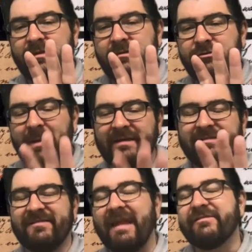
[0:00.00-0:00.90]

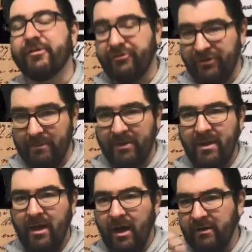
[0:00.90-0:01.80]
Tremendous censorship
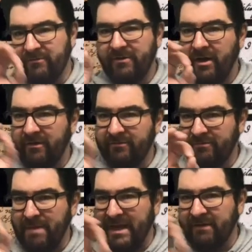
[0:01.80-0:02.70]
of
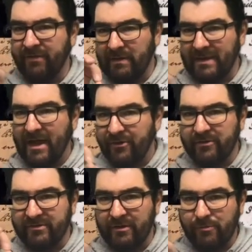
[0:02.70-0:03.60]
many of the
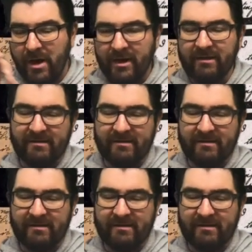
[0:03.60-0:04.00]
letters and writings